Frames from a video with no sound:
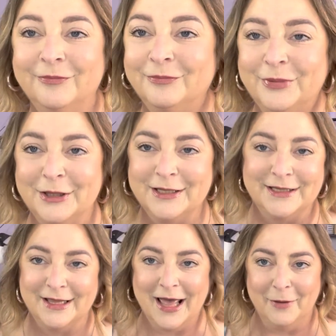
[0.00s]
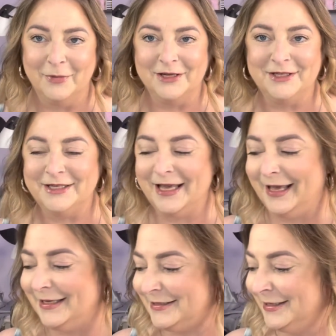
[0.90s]
put us in that much
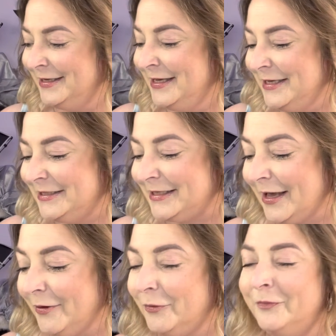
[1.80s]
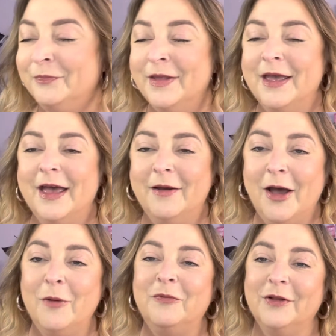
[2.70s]
debt. So
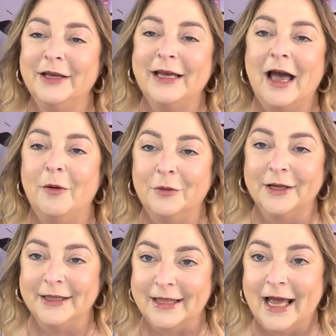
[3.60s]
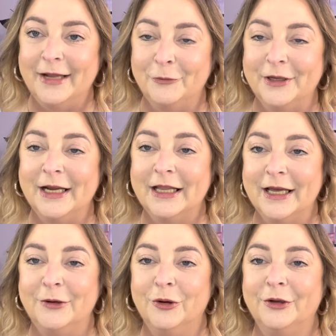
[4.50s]
hopefully I will get that one
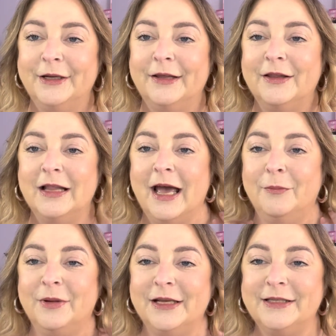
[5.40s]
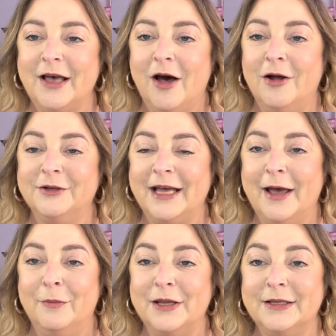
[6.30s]
later on down the line, but it's all
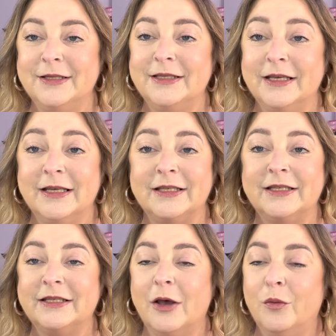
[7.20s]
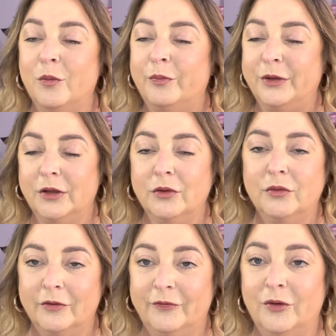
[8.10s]
diamonds. It's so
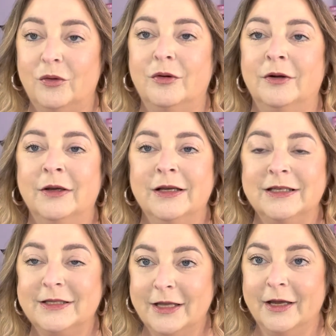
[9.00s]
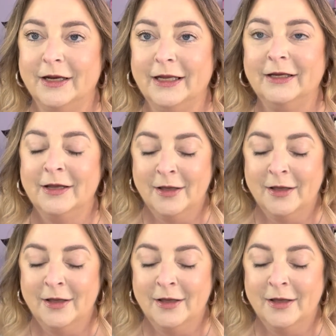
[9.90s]
beautiful, stunning.